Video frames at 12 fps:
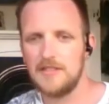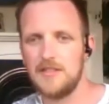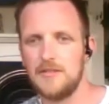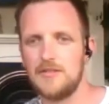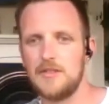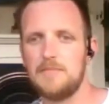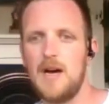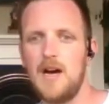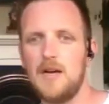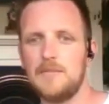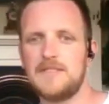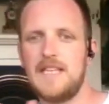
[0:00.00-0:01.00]
So just
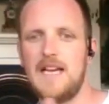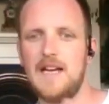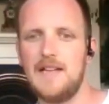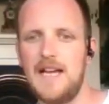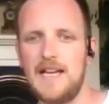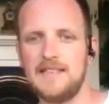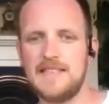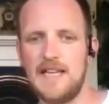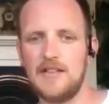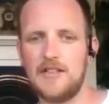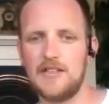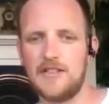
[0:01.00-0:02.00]
palms down, hands
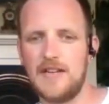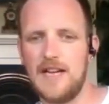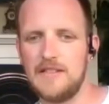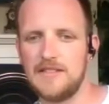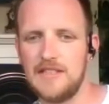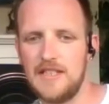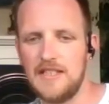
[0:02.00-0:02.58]
down on the ground,